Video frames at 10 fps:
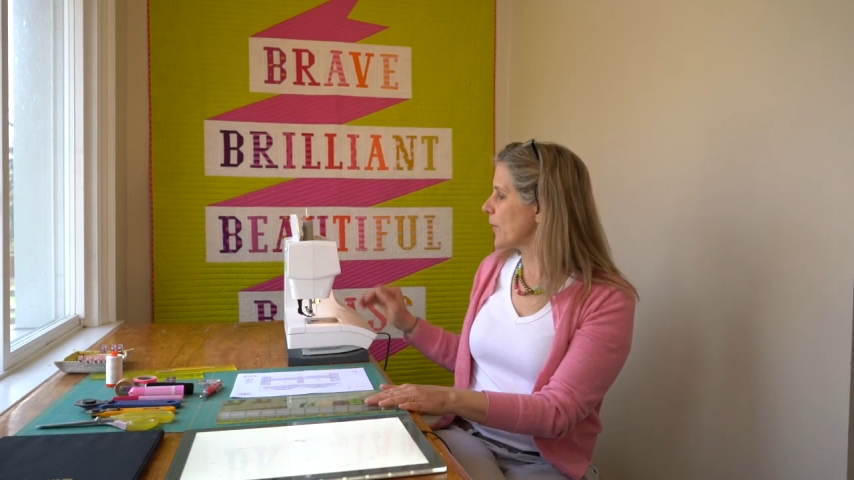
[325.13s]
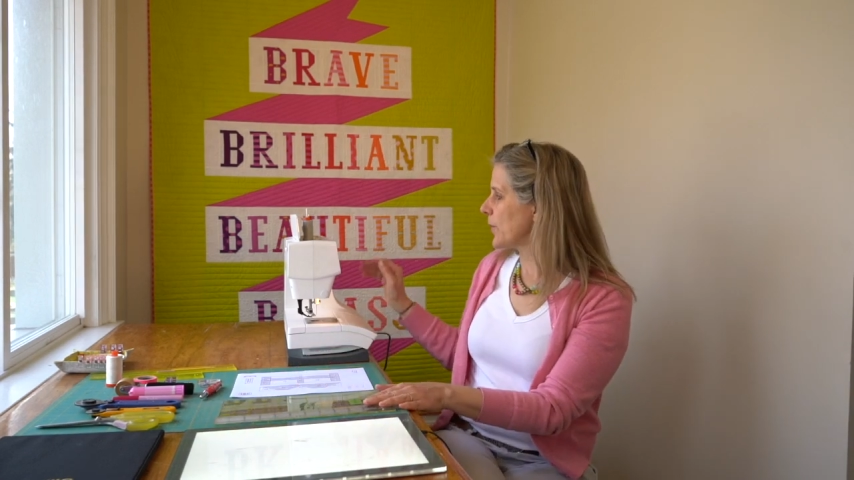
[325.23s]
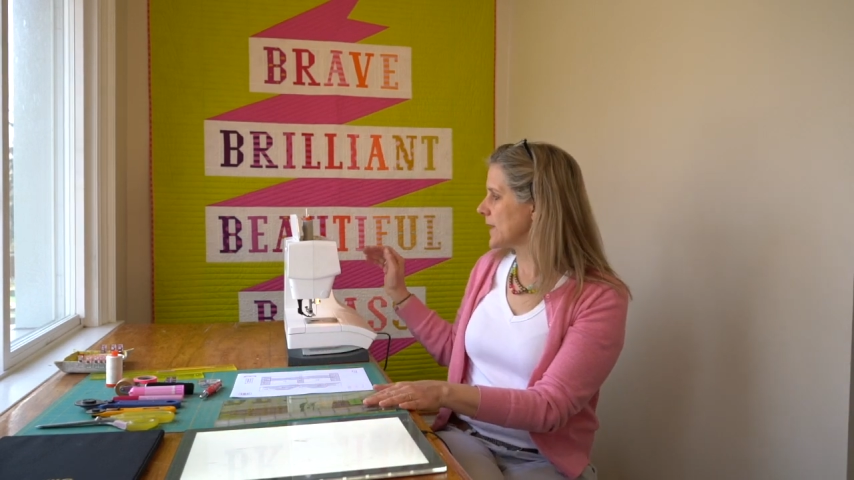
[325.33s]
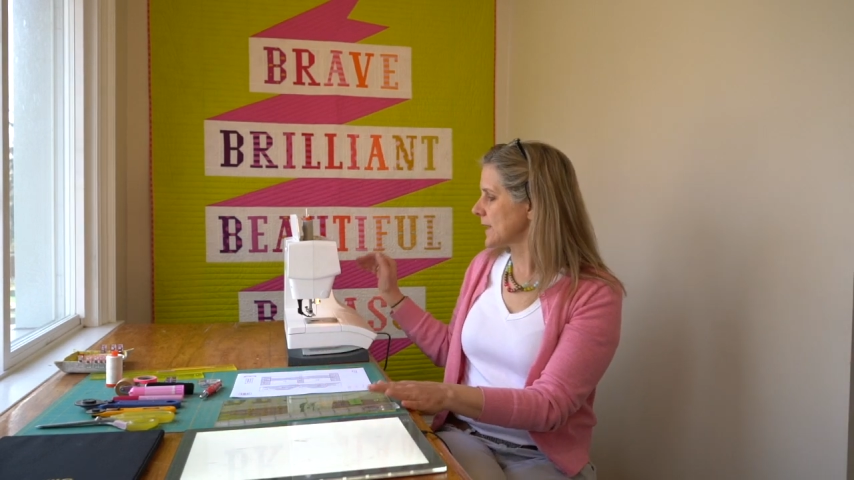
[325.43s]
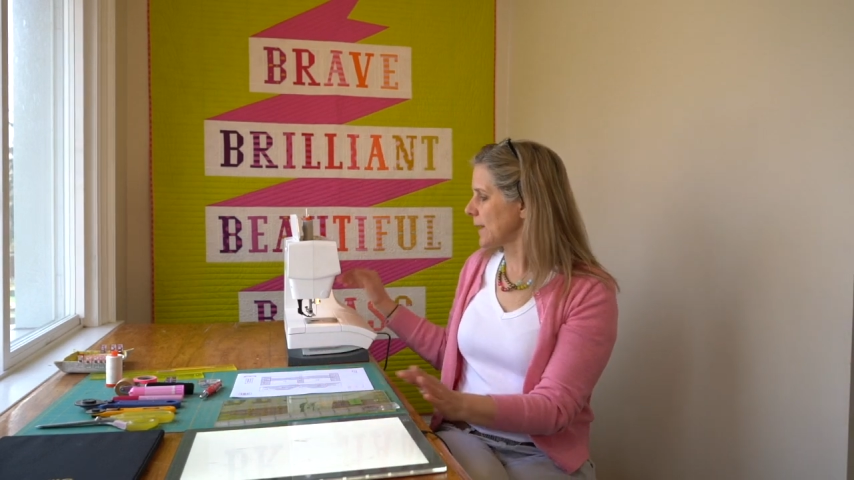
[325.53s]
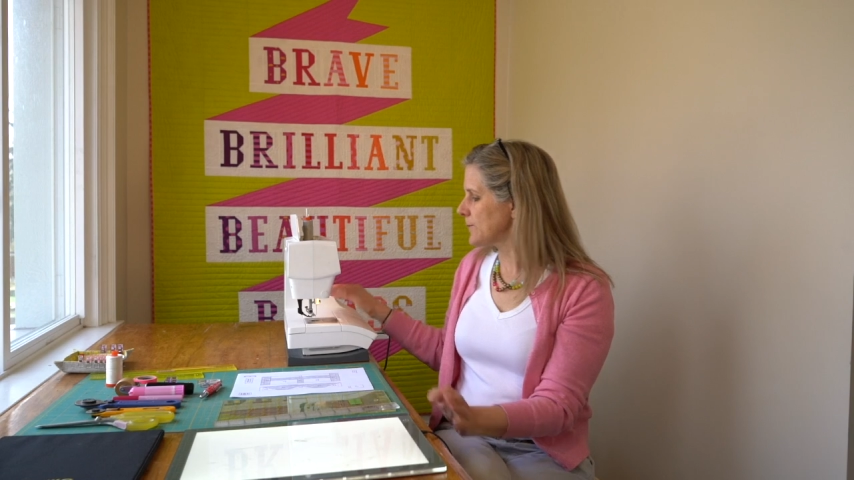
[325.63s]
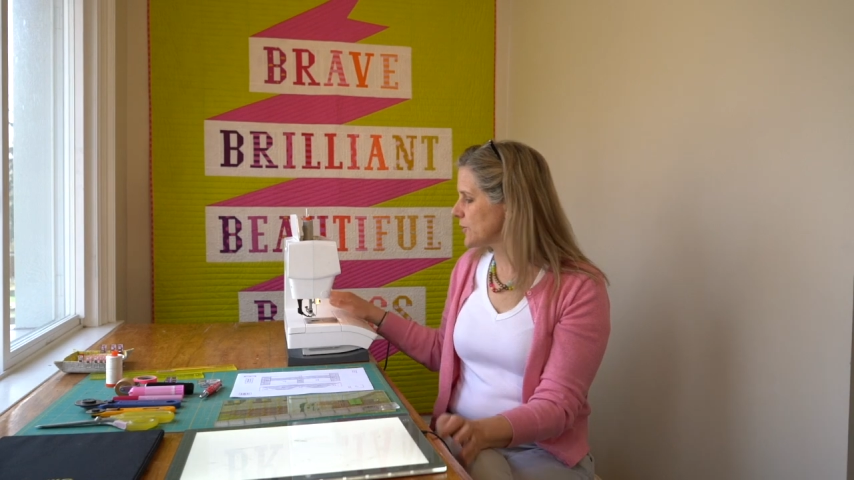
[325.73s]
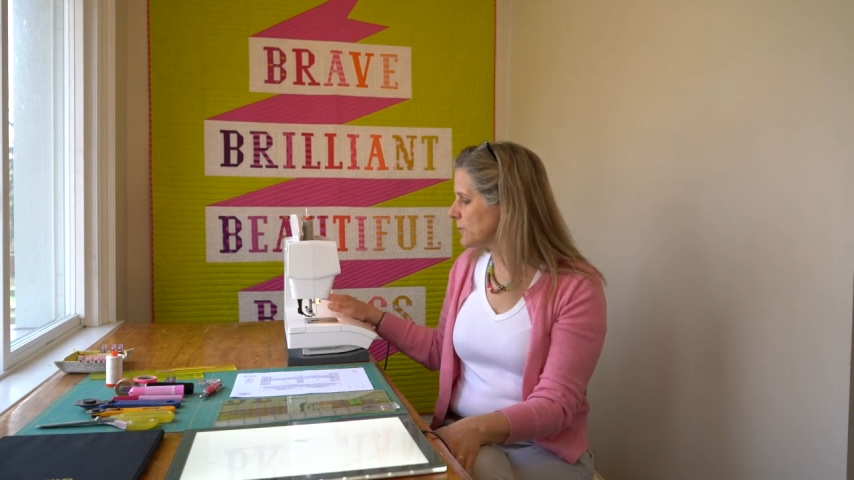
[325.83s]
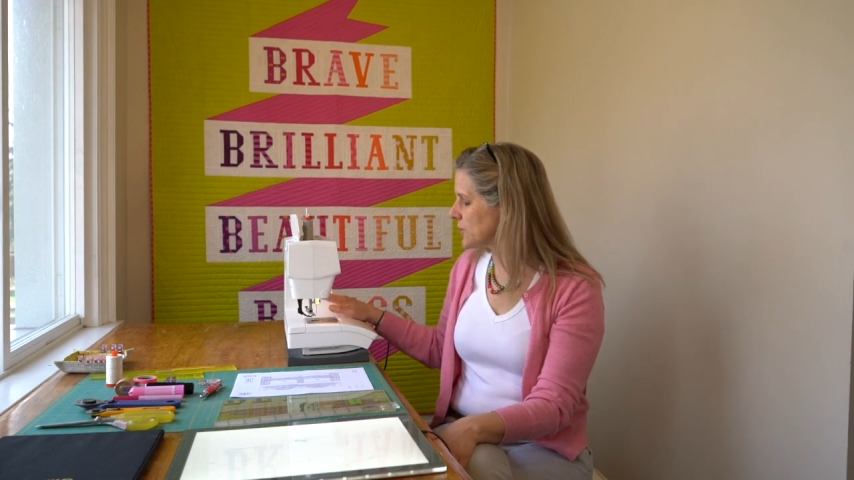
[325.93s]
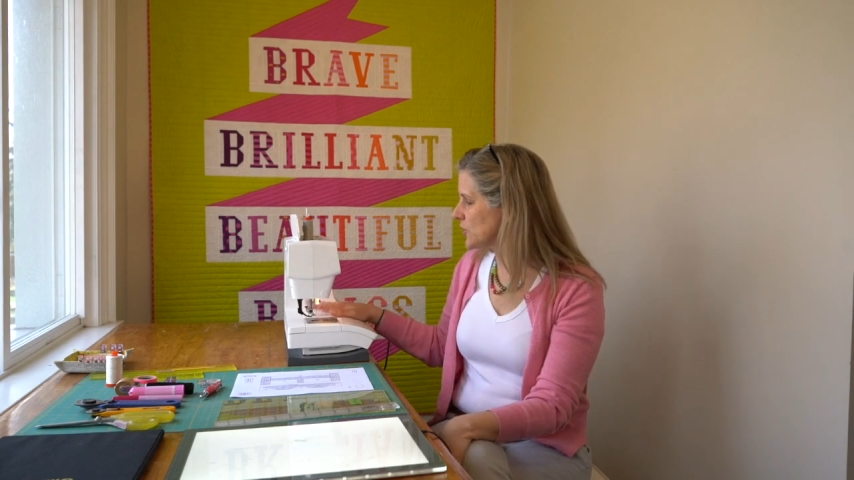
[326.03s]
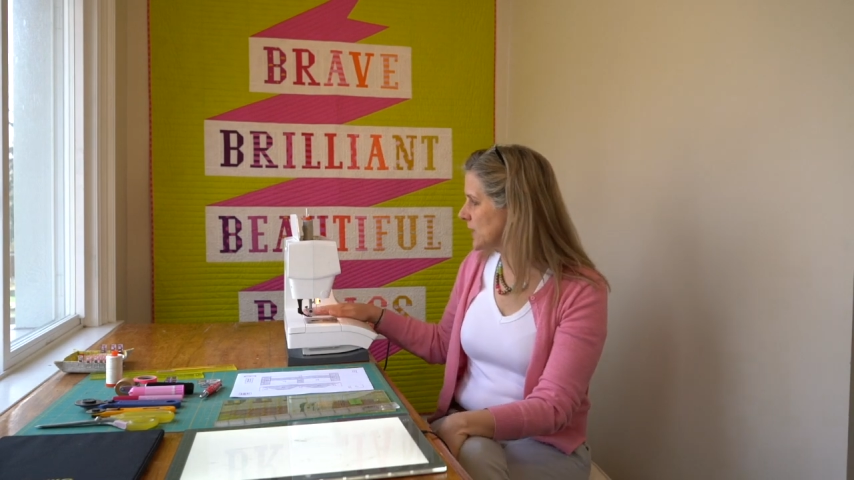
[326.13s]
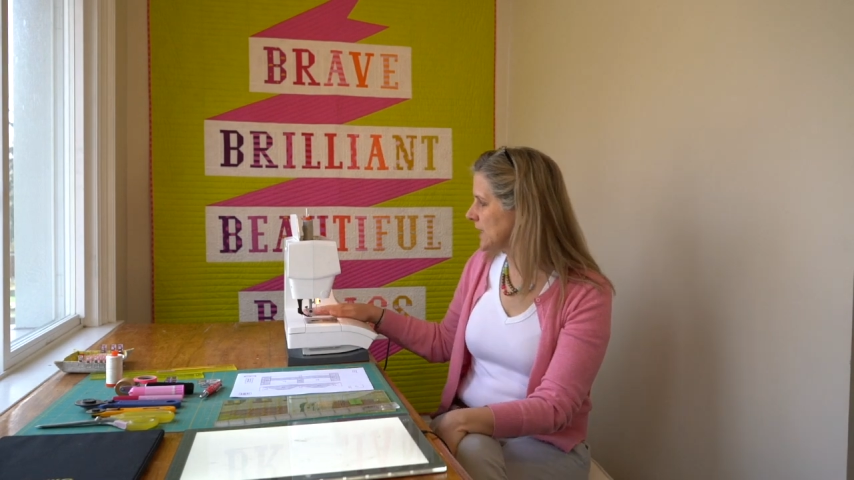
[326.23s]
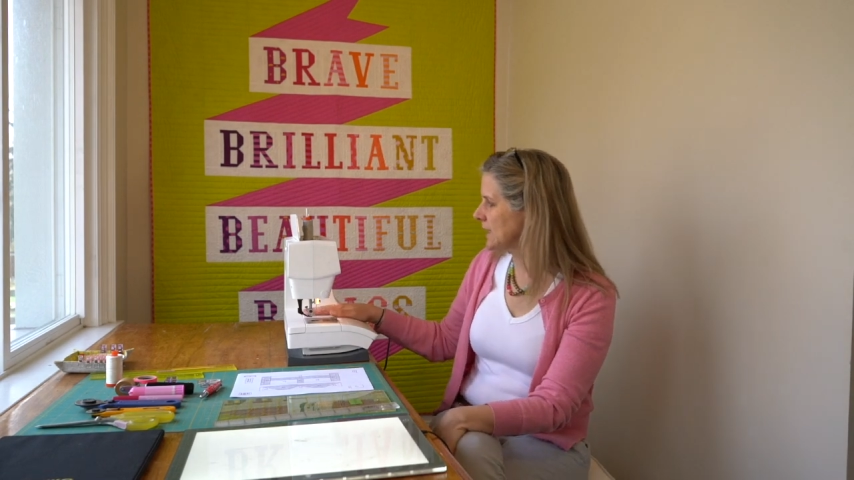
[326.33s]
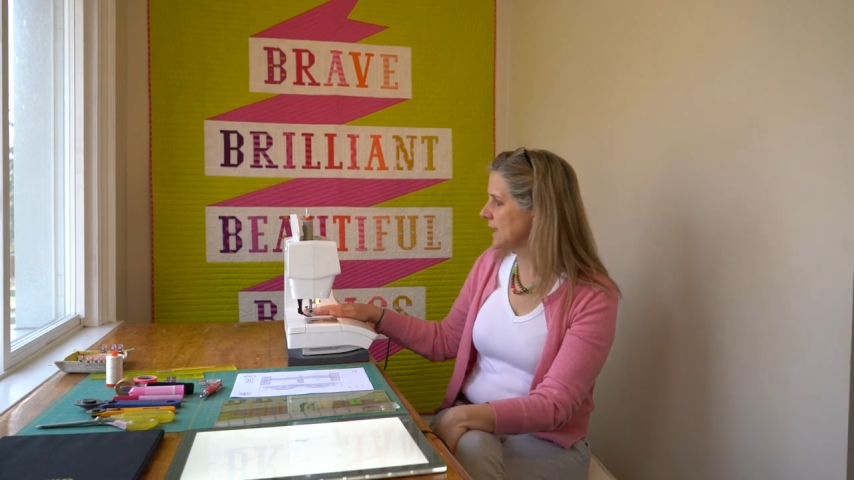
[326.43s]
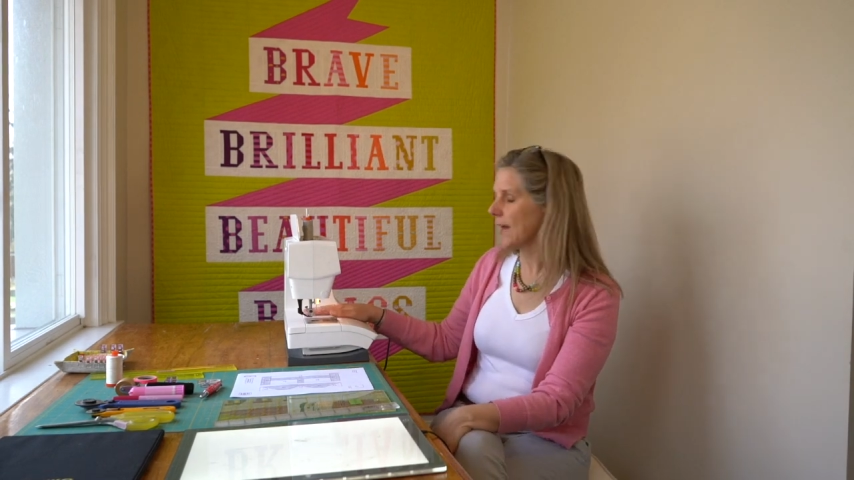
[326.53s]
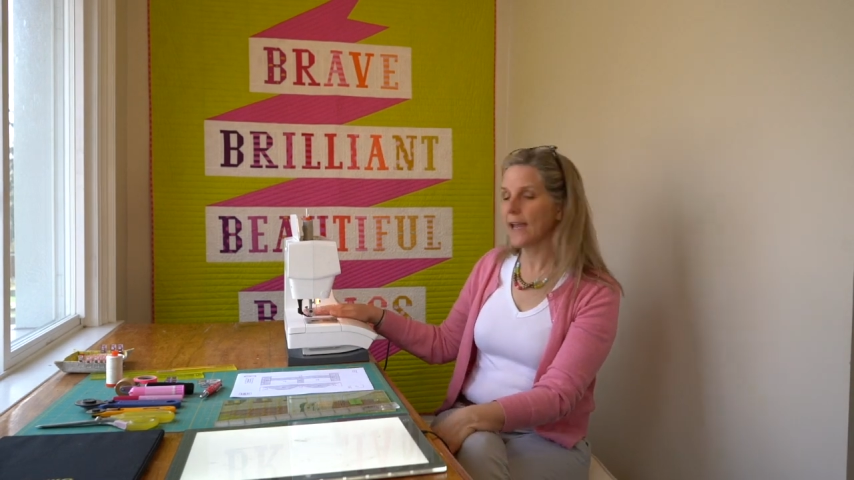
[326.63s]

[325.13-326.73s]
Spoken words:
When it comes to your machine,